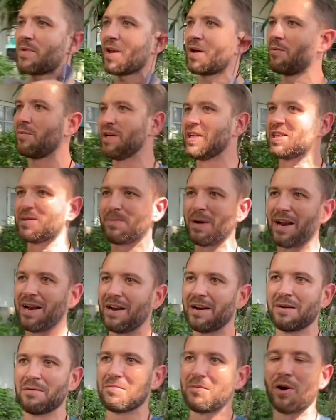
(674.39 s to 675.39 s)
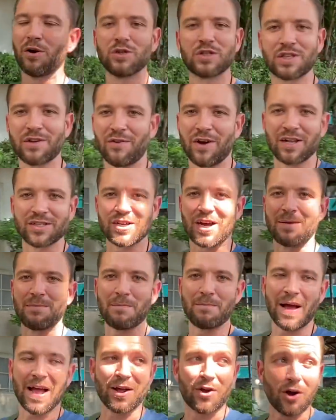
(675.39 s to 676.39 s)
we spent most of our time in
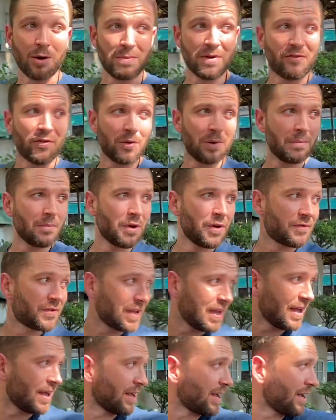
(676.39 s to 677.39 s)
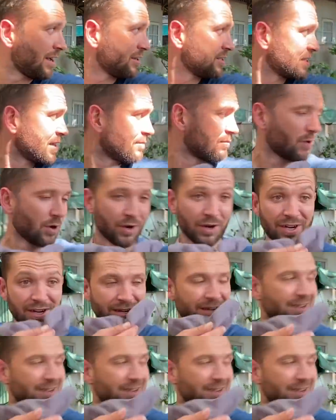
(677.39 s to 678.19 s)
Bangkok before we moved here in Khaosan Road.